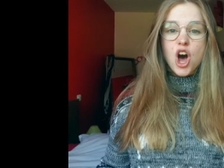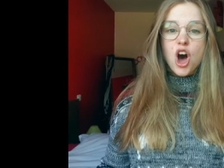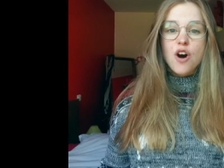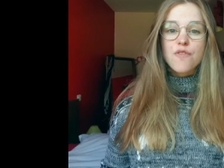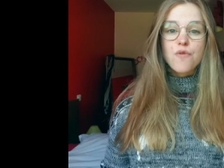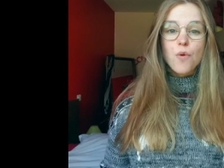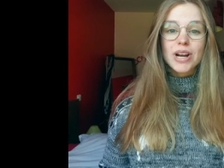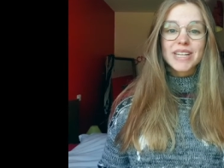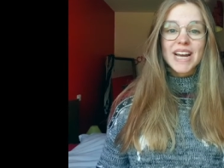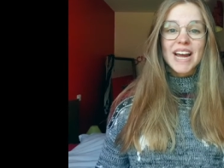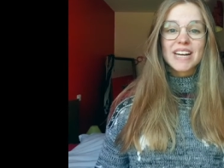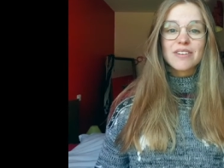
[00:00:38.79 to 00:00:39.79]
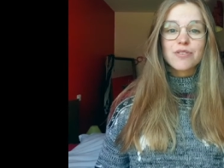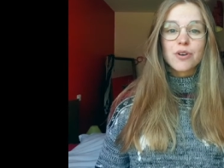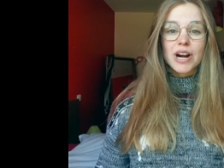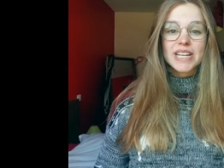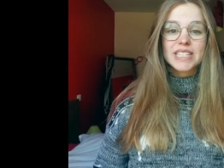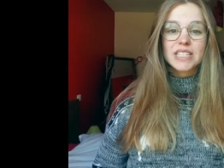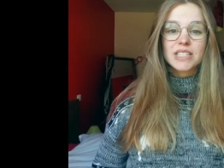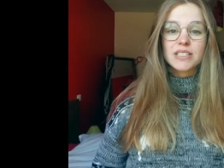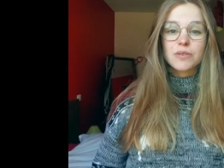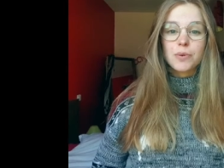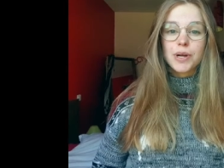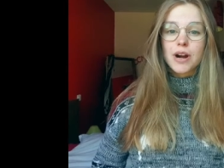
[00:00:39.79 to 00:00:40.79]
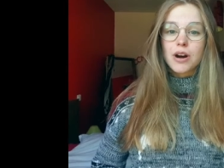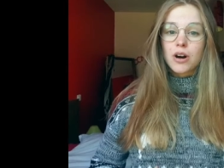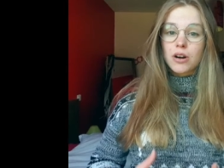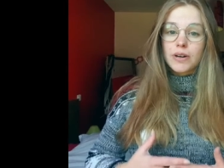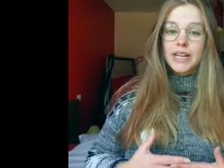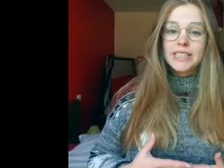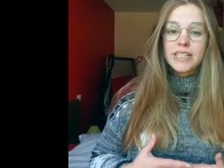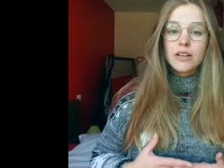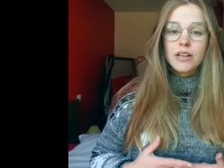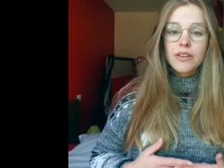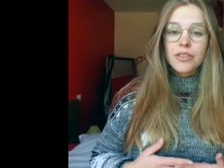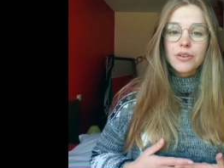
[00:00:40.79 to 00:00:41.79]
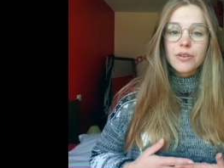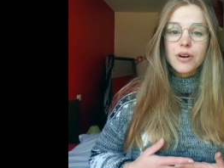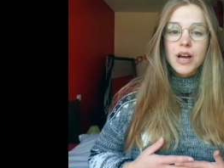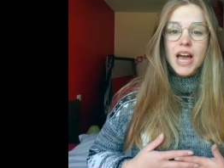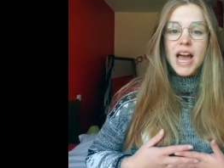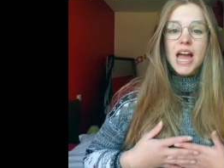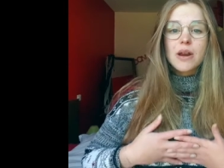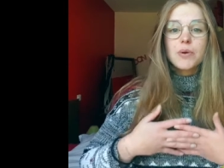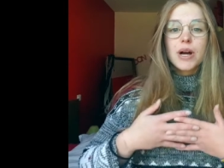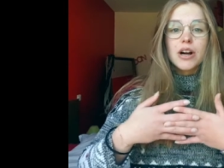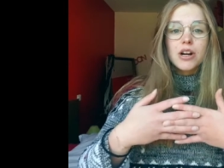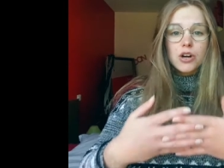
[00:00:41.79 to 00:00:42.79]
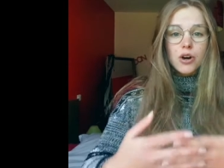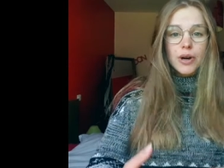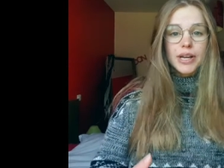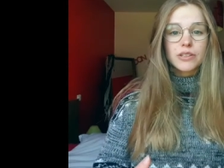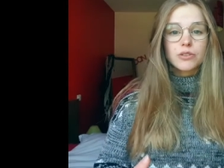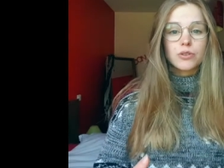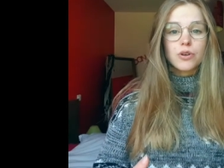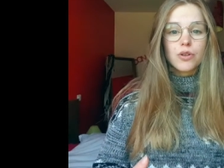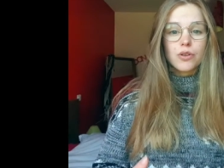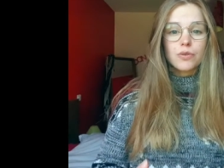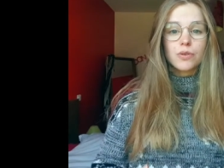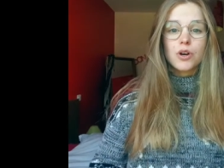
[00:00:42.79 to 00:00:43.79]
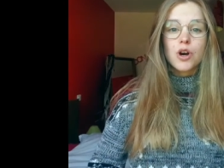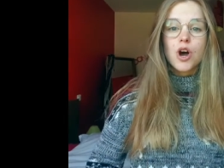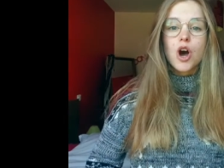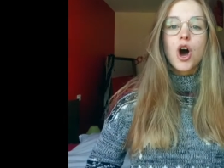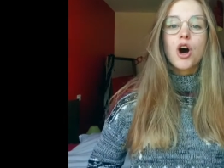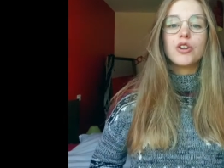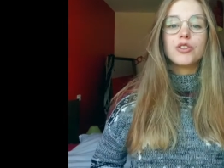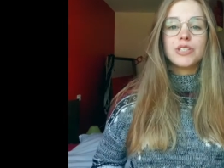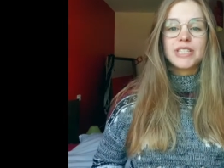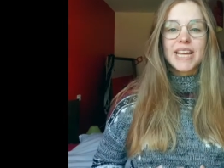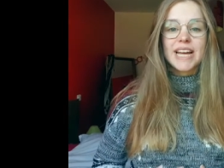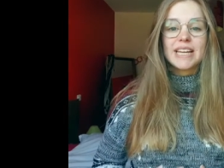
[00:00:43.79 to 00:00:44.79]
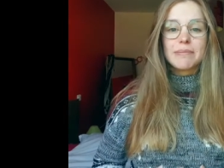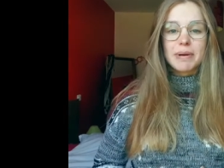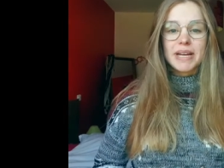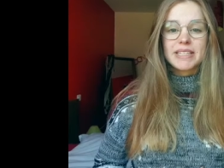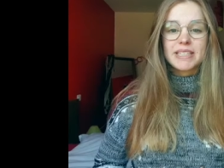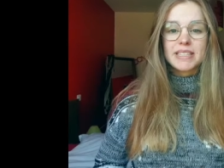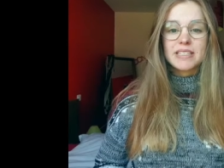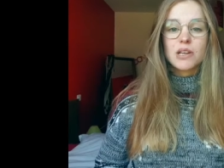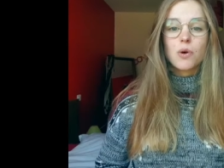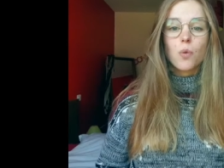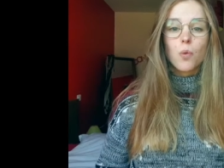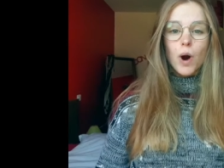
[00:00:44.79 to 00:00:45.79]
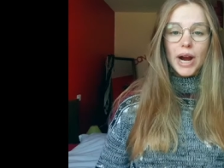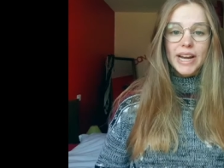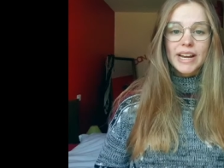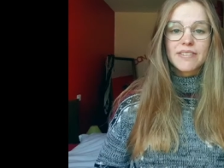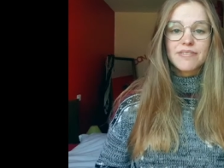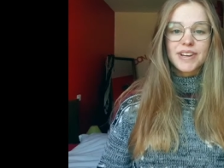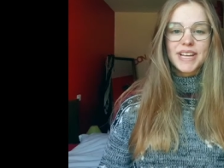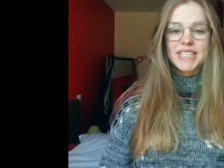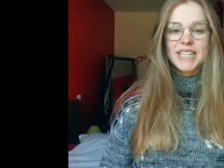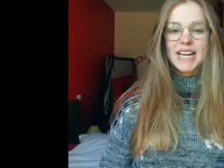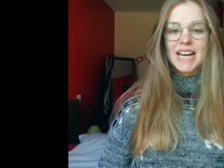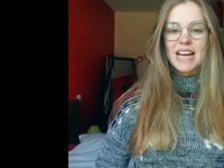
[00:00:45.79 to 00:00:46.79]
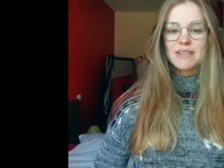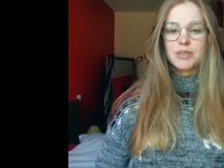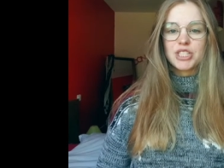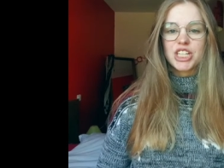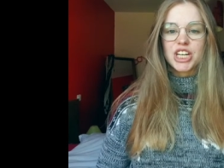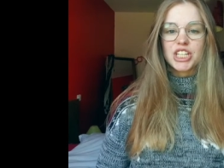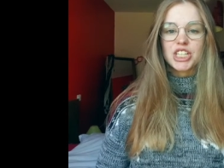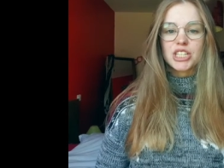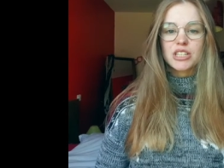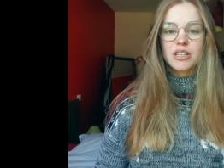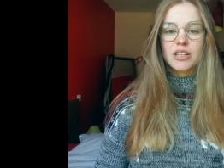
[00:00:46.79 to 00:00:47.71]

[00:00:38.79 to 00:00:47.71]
of what kind of crisis we are already going through and we are going to go through on a daily basis while facing climate change.